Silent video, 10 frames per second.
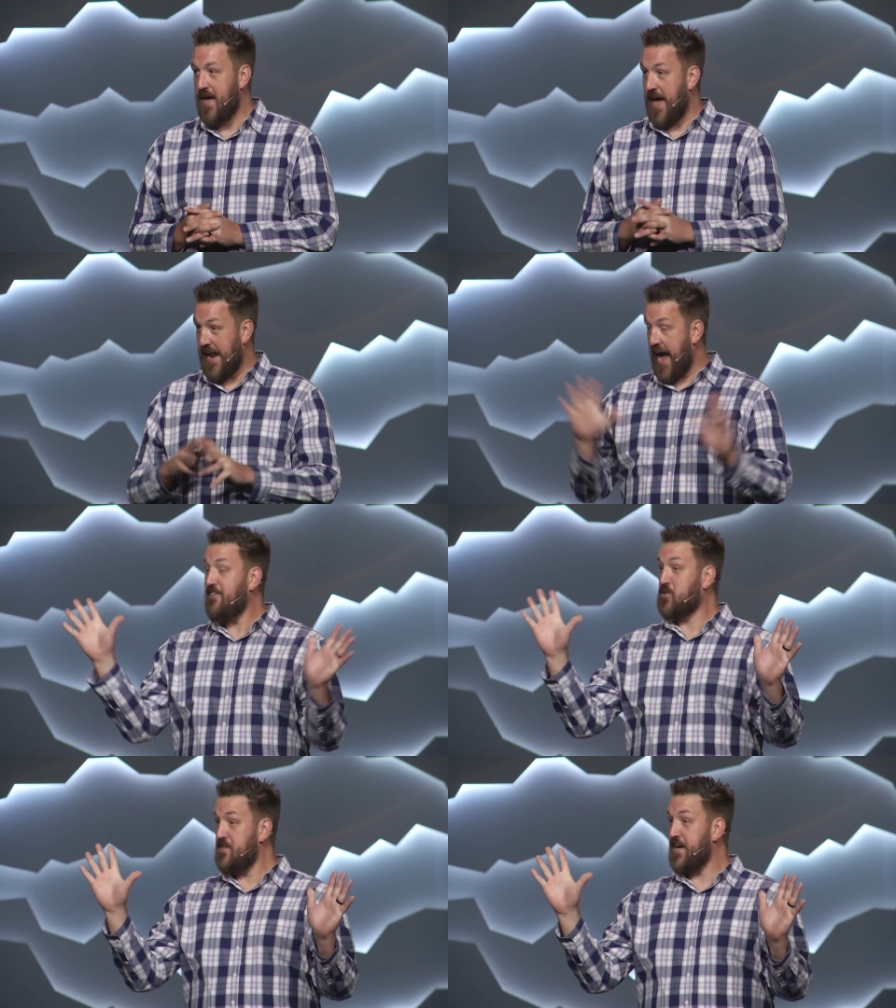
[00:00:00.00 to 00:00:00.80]
And
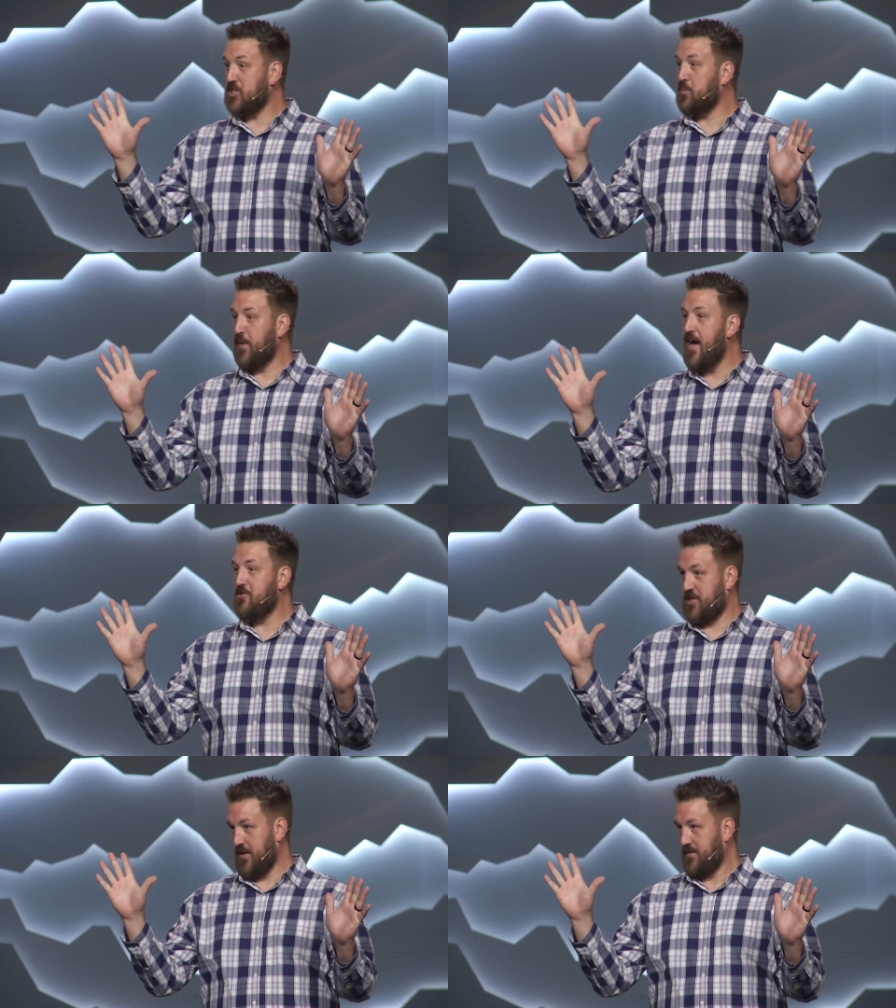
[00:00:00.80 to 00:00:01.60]
after the
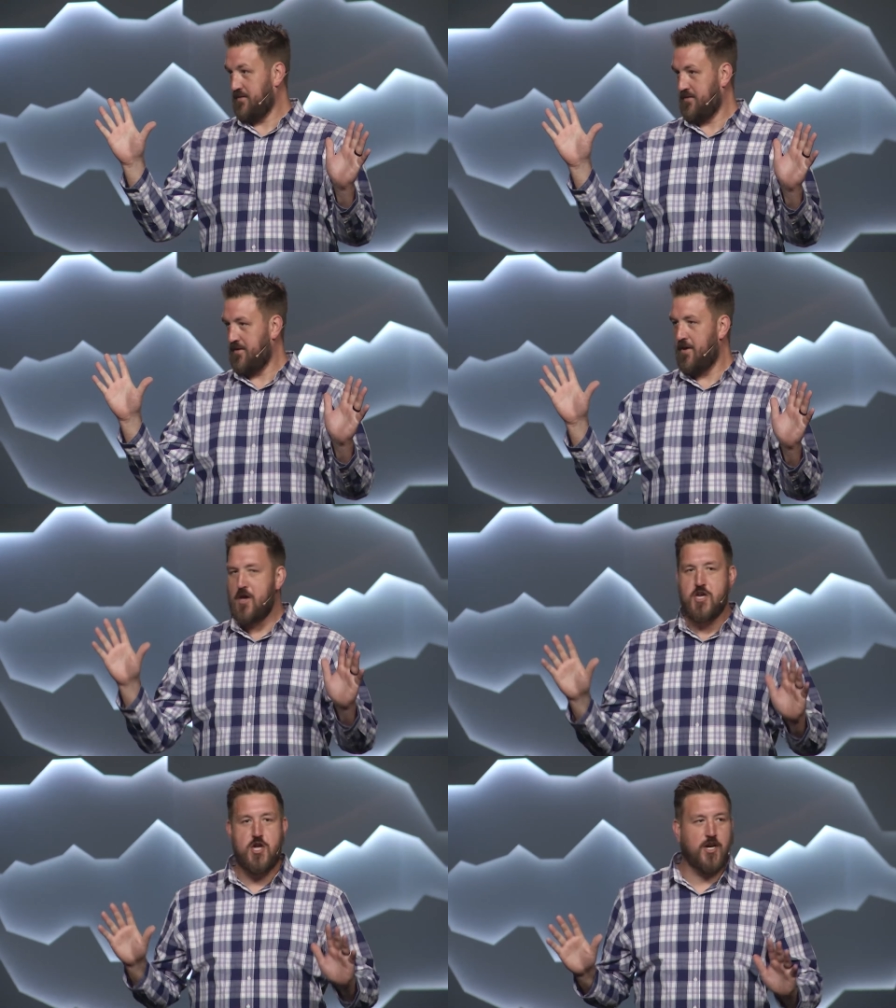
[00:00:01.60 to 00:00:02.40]
explosion,
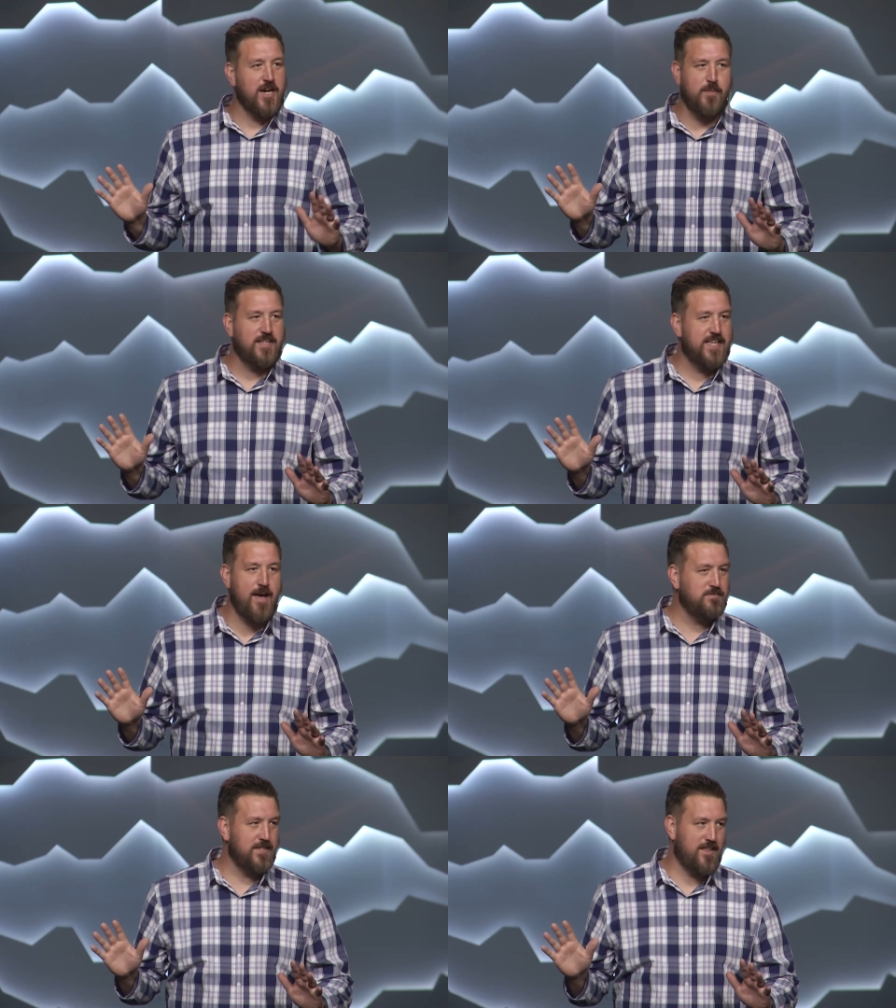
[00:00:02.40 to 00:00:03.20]
you're going to be
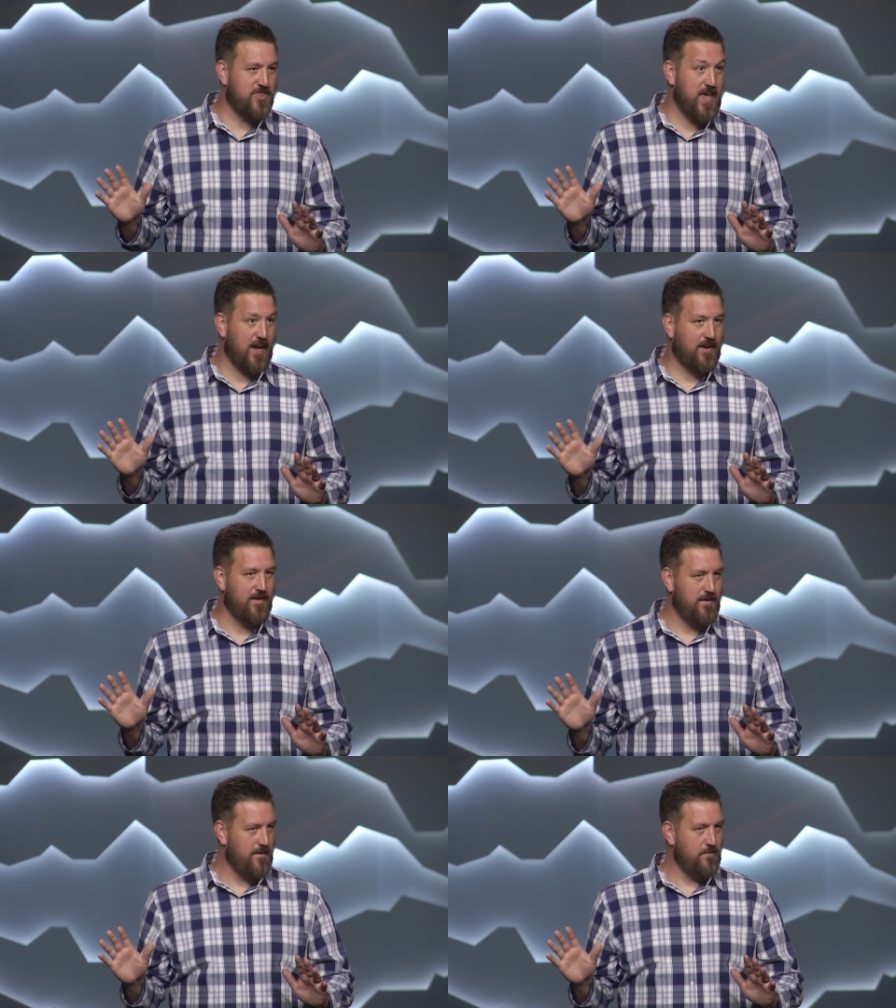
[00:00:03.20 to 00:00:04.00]
tempted to think,
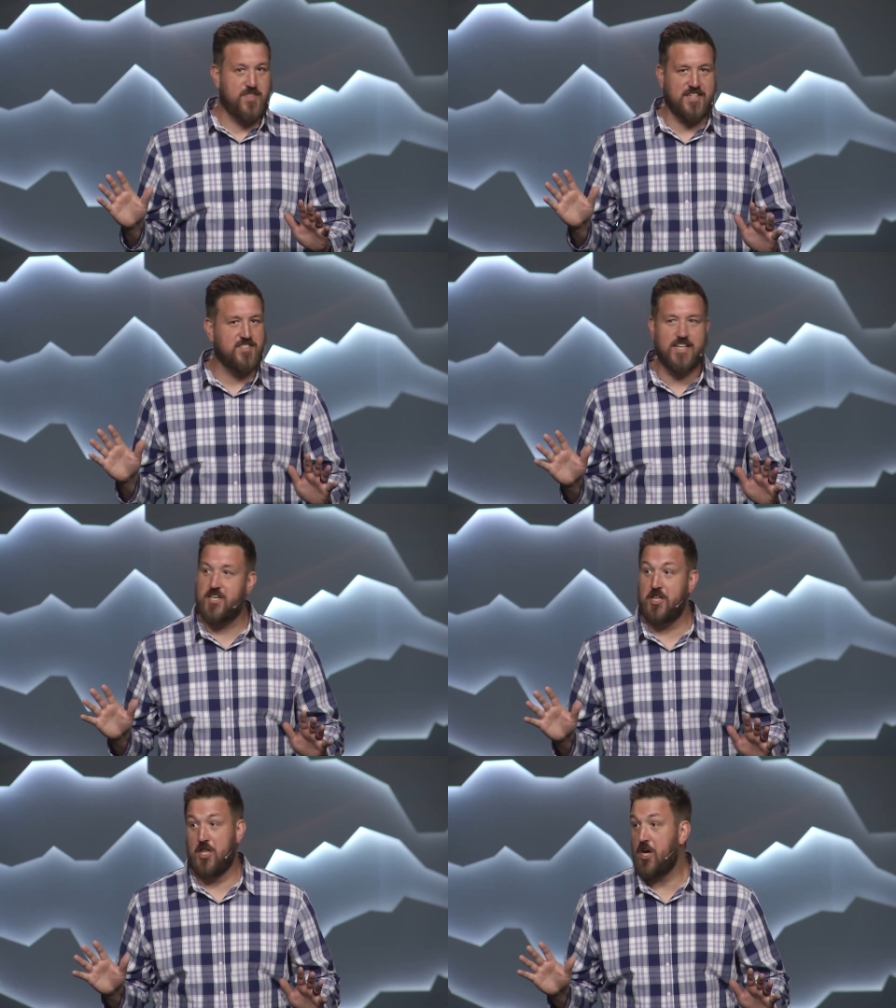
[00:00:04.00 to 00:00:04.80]
this
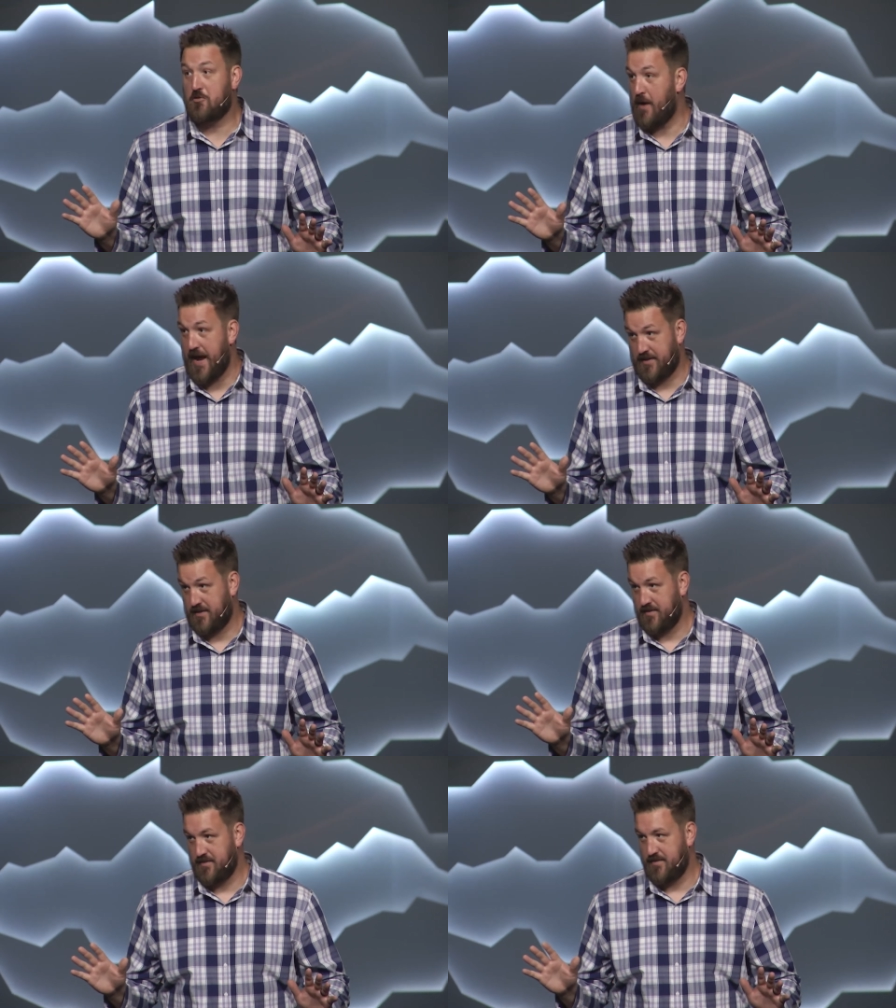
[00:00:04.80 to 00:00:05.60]
doesn't look right.
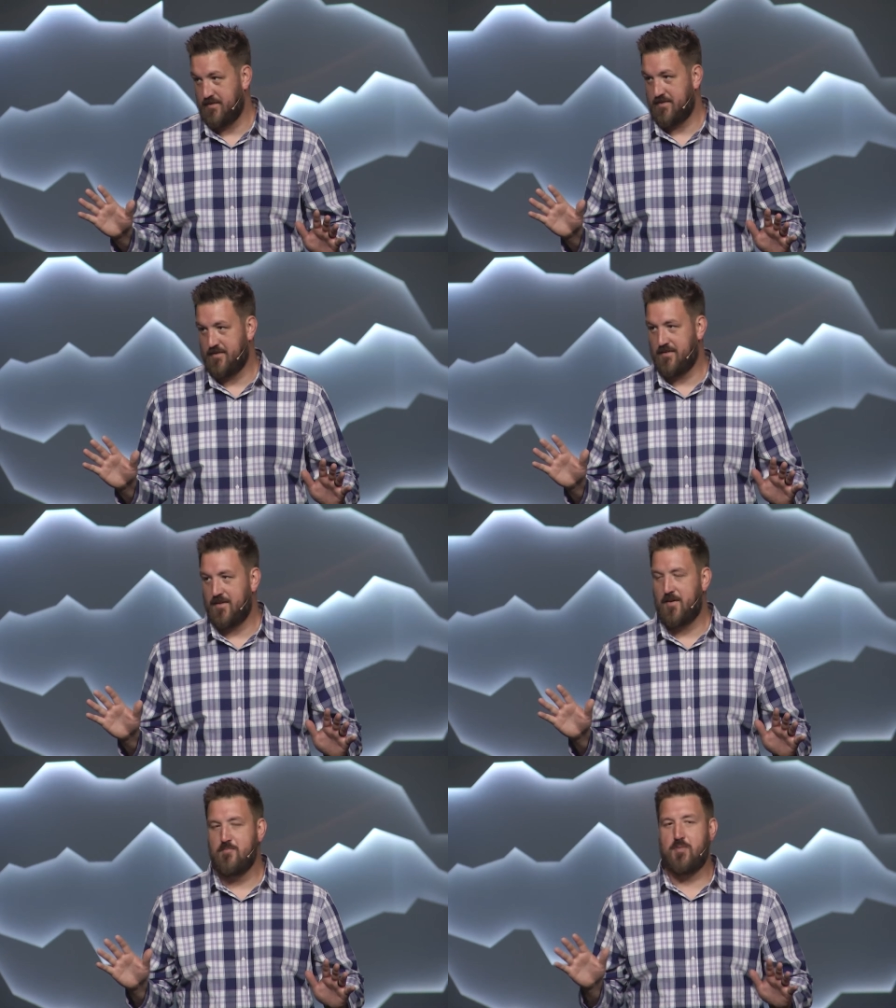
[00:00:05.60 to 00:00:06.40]

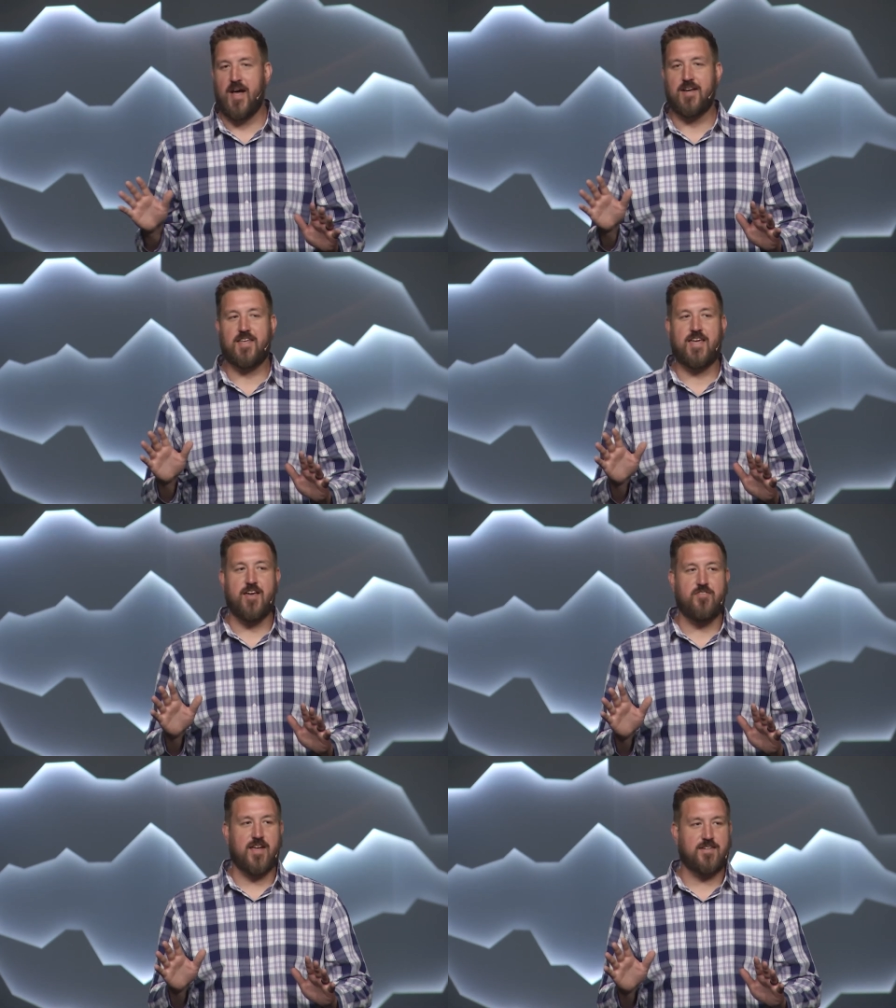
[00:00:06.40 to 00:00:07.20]
But
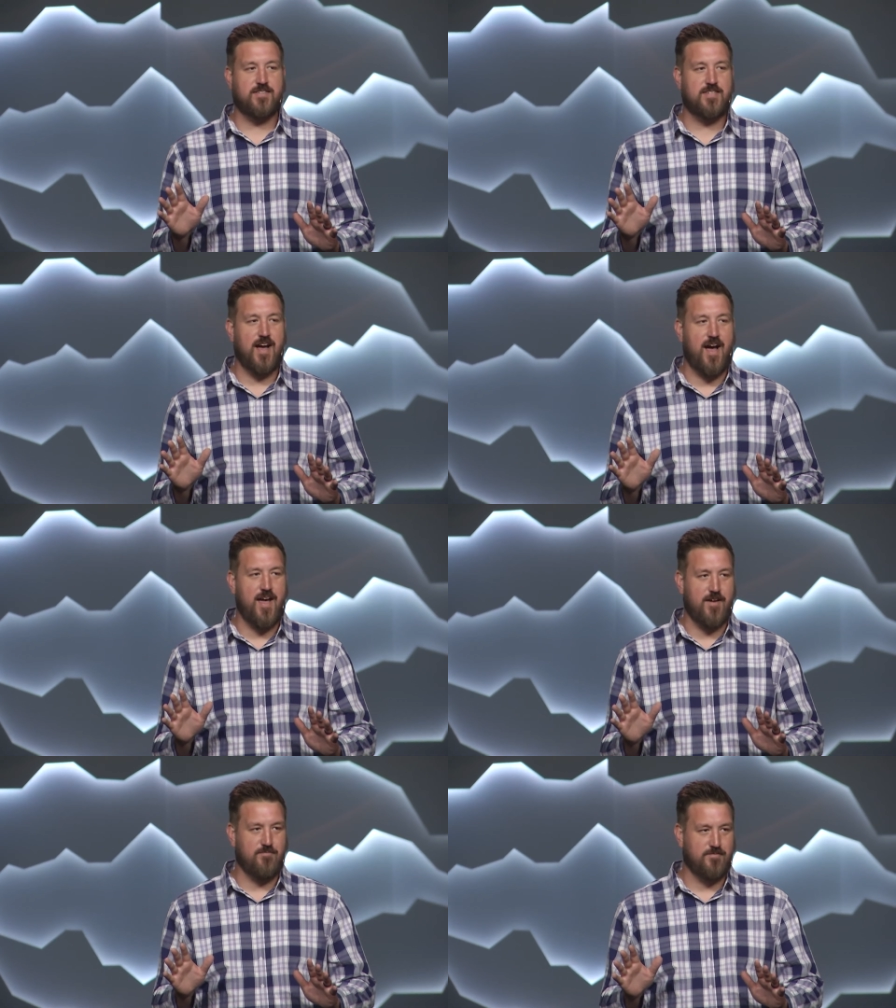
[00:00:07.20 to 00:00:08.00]
give it time.